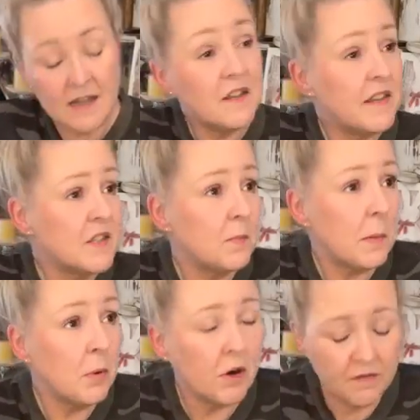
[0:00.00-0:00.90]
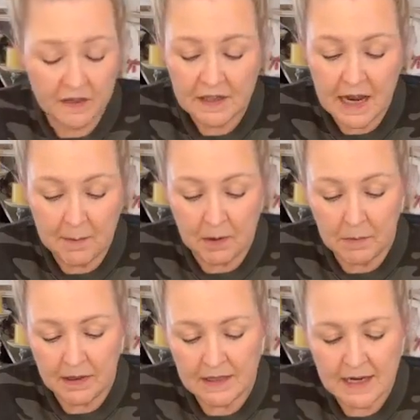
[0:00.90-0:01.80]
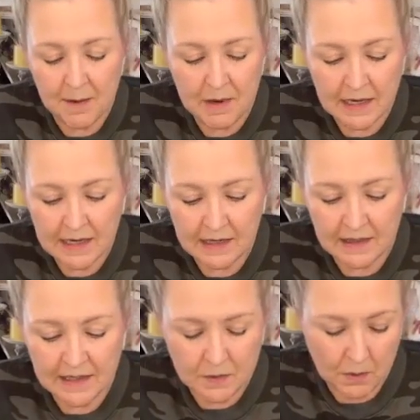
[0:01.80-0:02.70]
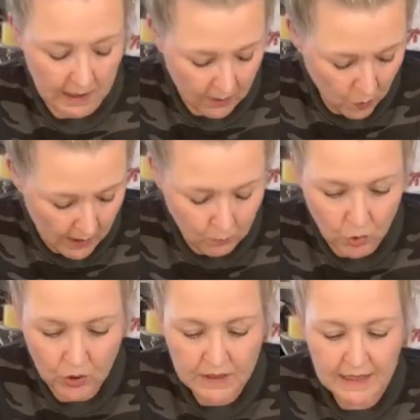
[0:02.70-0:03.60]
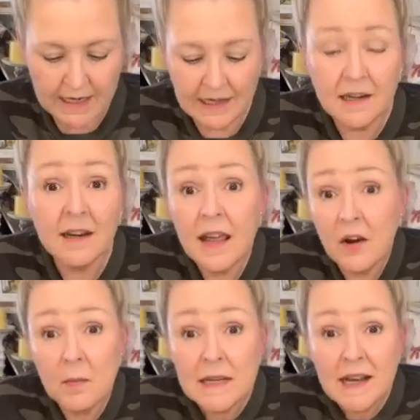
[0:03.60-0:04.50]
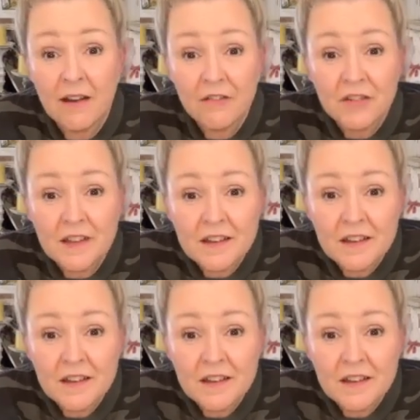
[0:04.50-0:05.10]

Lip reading: So this will be perfect timing. By the time I get this one and one more done, it'll be time for